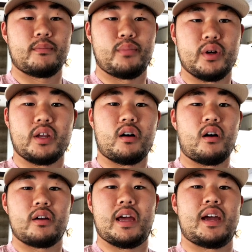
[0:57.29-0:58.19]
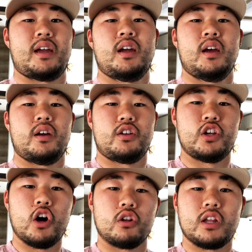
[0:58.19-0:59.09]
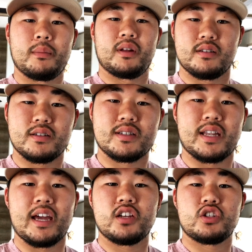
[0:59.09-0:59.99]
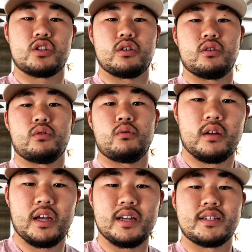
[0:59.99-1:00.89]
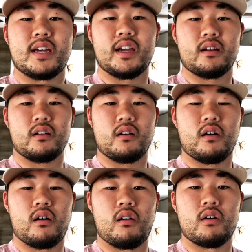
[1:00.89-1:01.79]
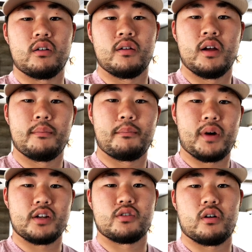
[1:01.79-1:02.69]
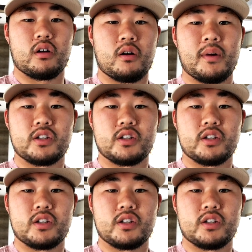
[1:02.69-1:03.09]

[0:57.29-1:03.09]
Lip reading: putting on a no limit stage 2 intake on my truck, on my